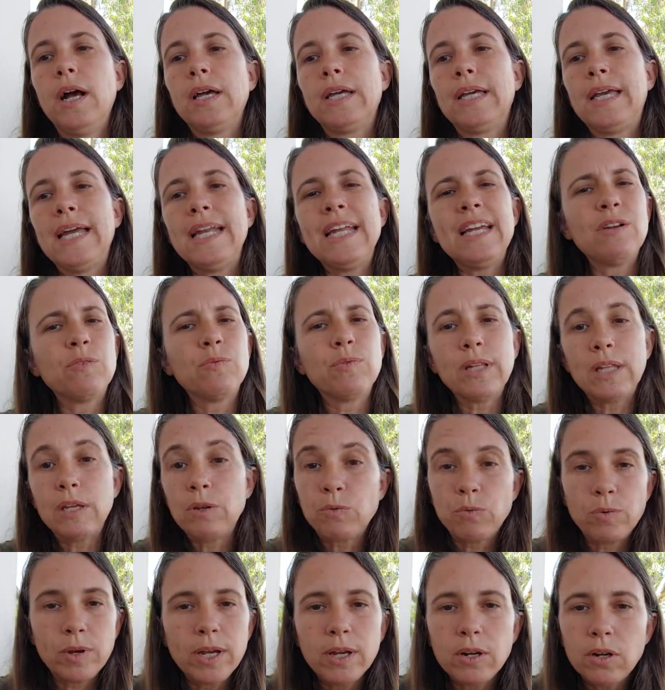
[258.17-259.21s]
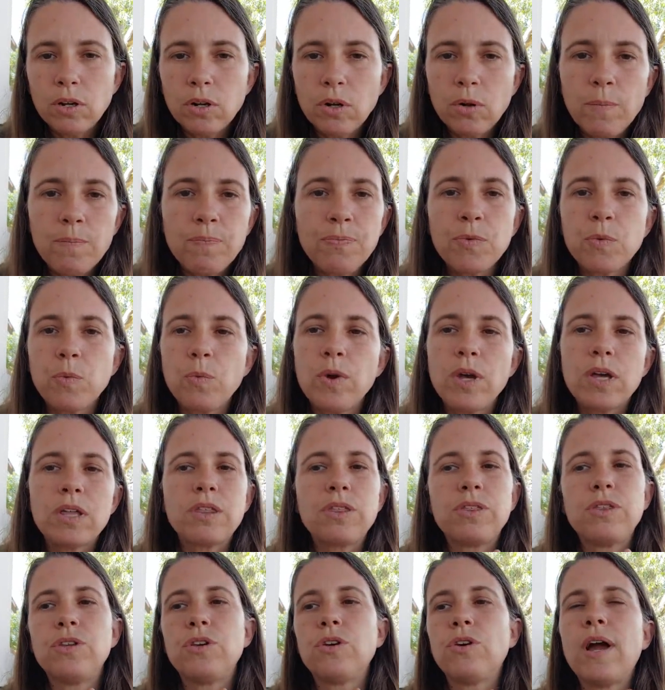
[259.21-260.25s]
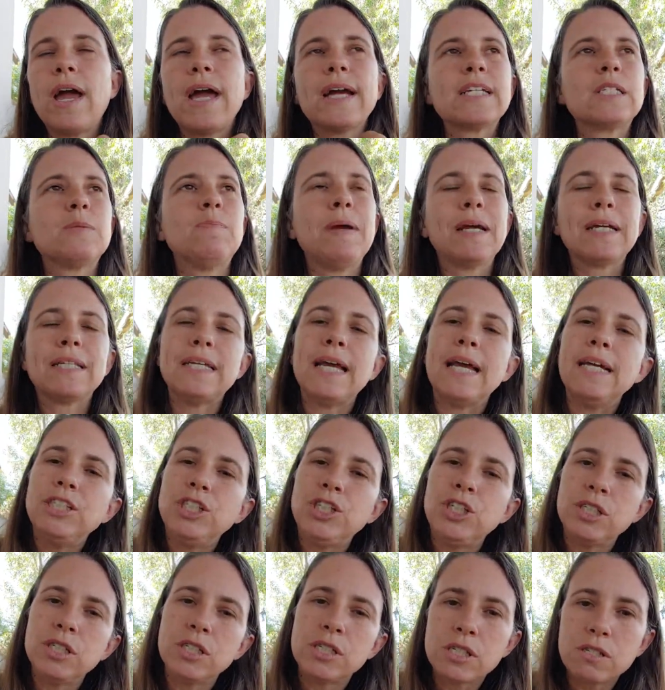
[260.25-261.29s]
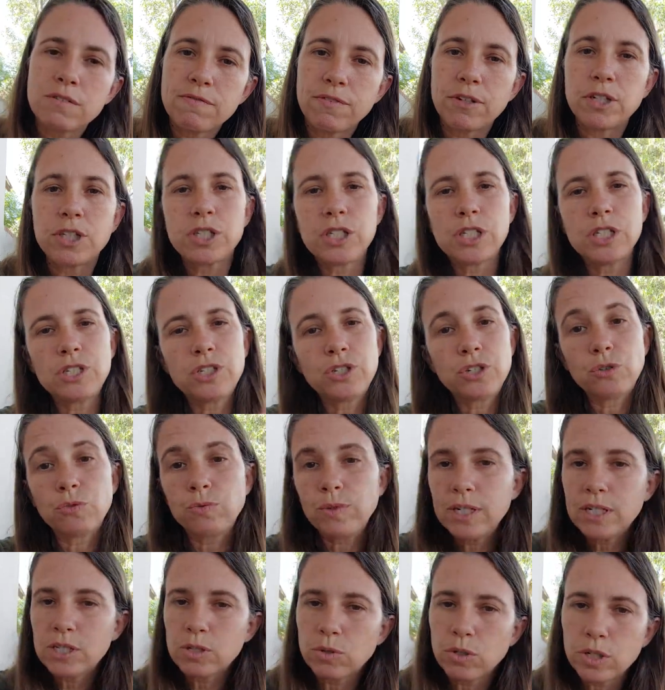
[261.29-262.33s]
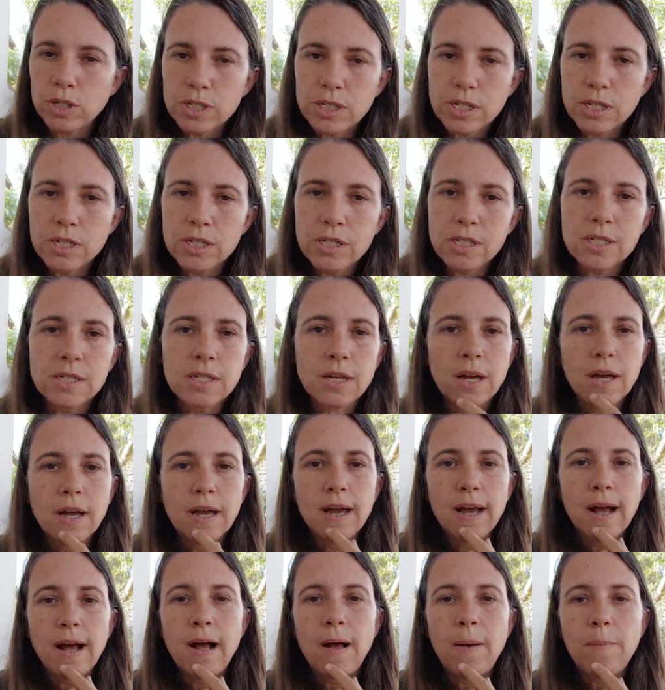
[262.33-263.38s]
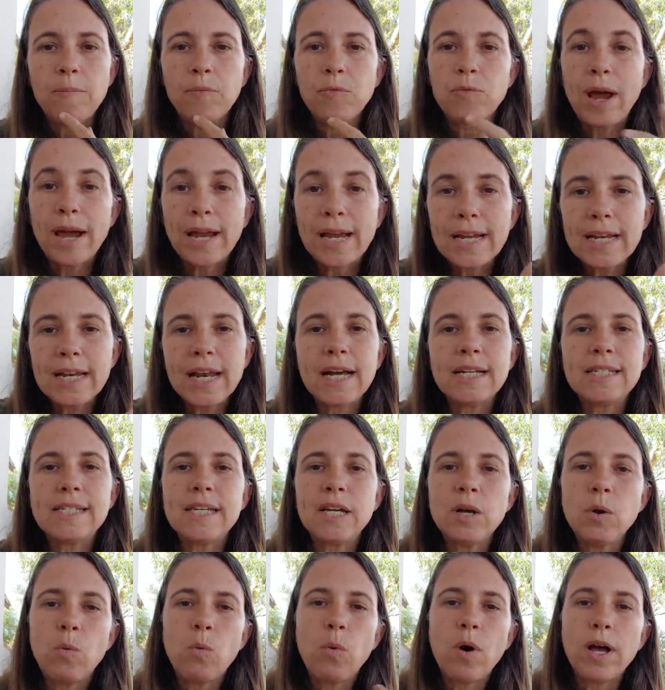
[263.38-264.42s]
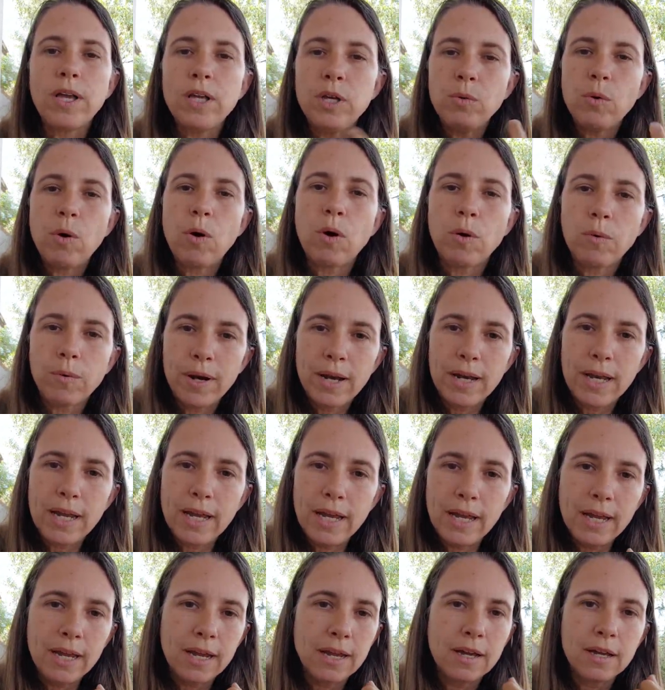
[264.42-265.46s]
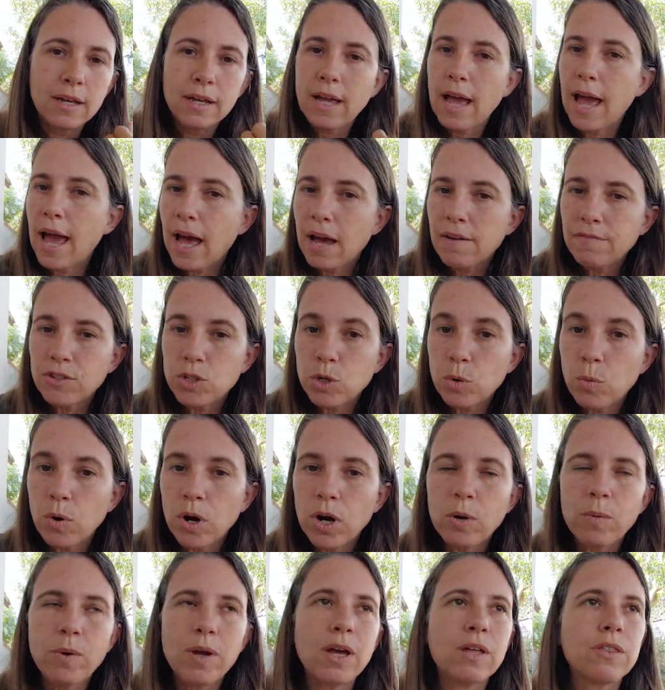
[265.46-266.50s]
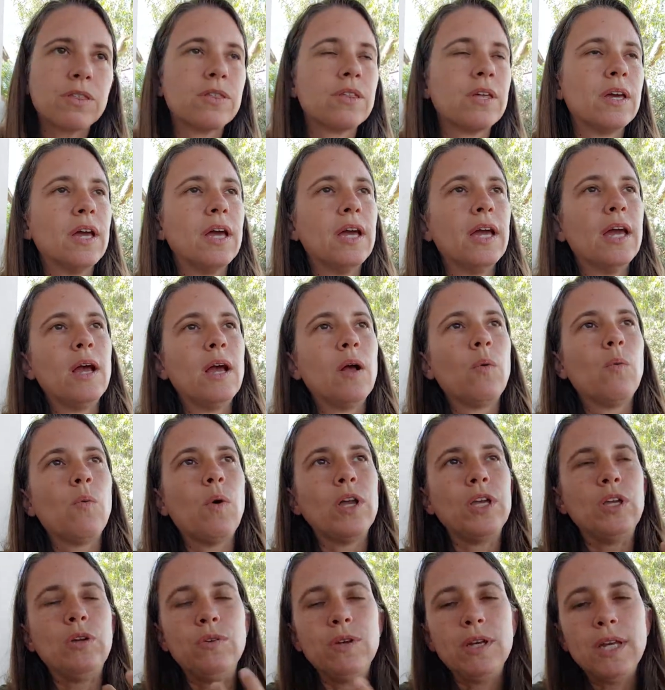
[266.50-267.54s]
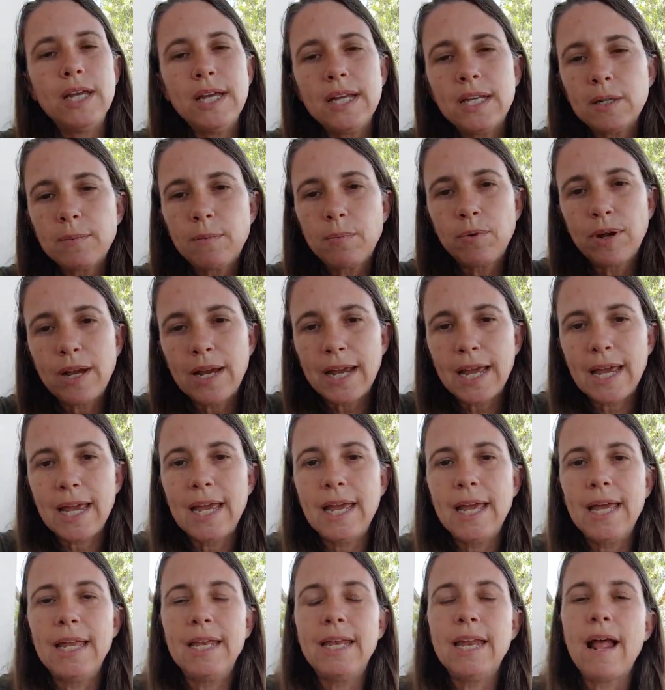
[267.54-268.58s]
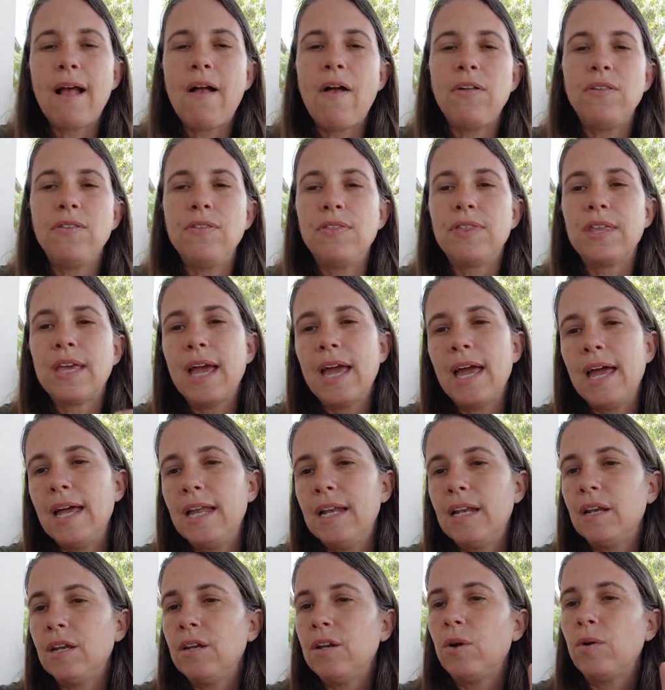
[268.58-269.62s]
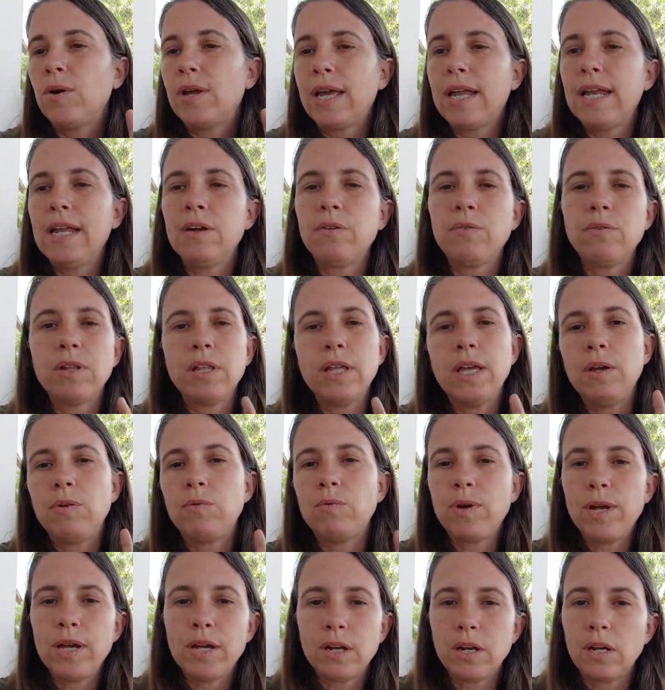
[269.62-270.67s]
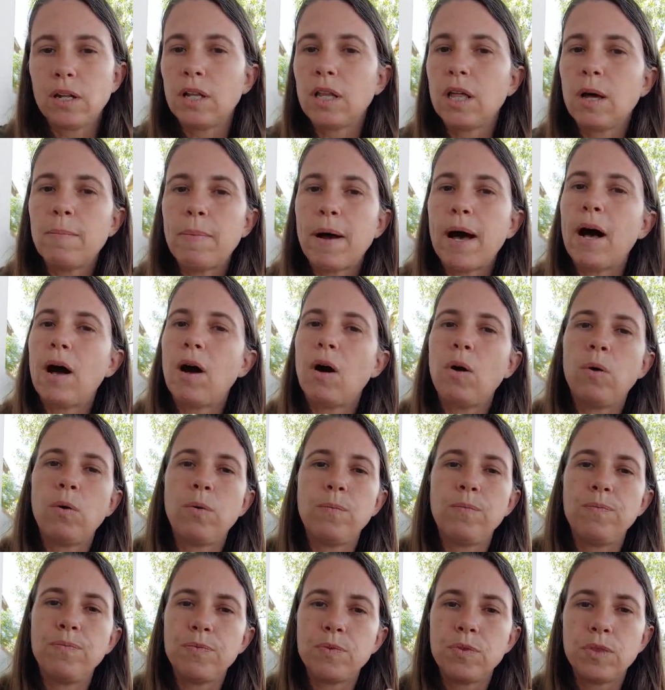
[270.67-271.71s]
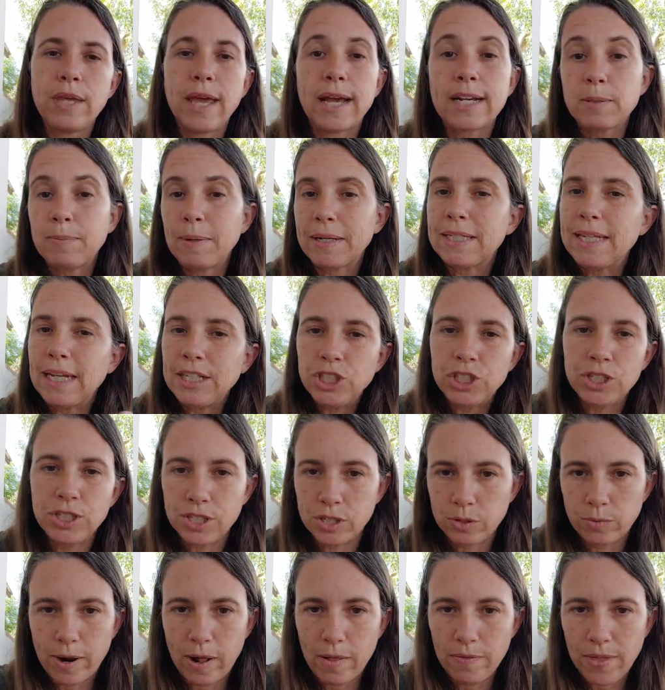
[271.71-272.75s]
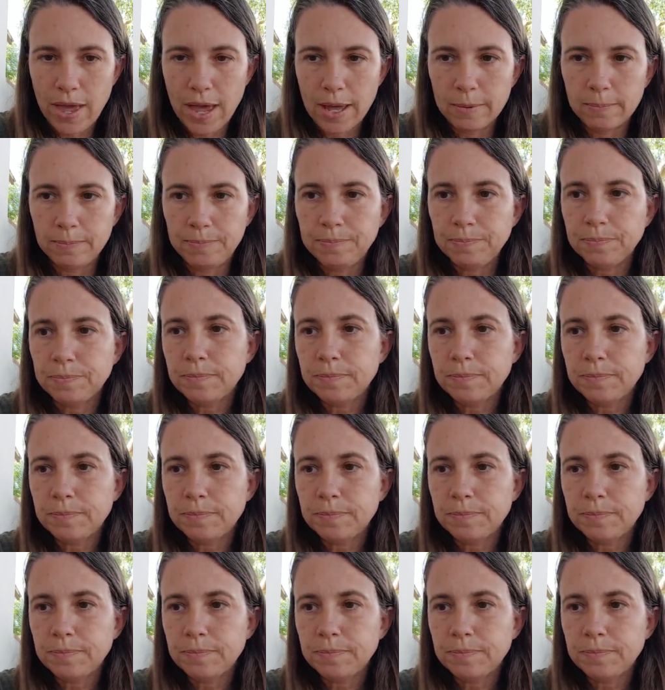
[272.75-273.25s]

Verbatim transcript: getting really real with your expectations versus your resources, recognizing what you already have to work with, what you need to bring in, and then, you know, getting really real about the expectations around that.